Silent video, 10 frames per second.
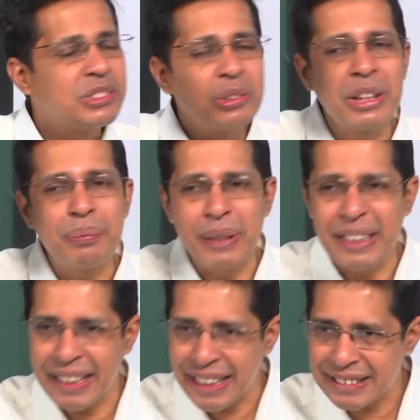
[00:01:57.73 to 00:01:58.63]
Should it
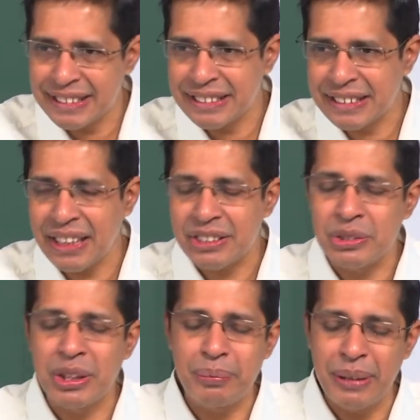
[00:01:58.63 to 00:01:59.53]
be the next
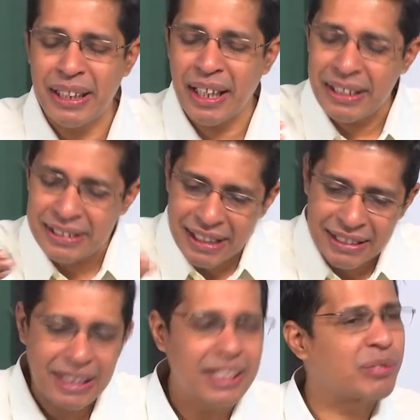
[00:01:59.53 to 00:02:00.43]
should it be the
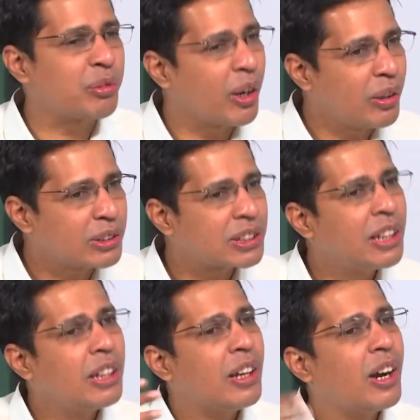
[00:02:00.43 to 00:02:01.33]
instruction that follows
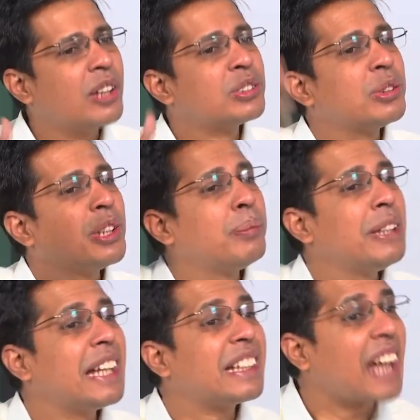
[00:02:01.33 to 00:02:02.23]
or should it be the